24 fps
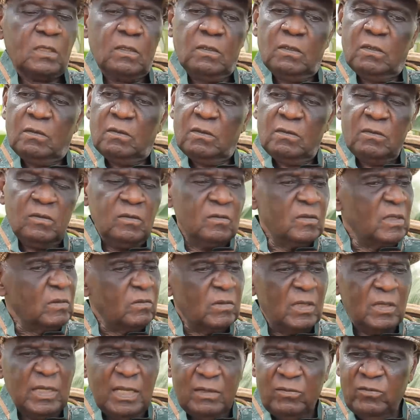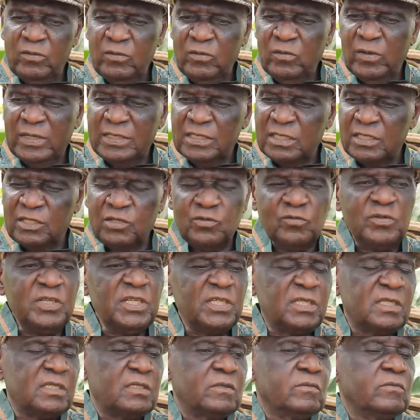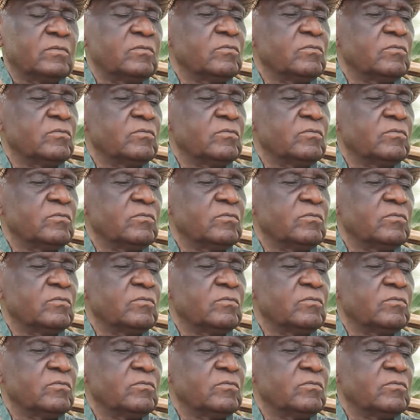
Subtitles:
No, I wanted unity.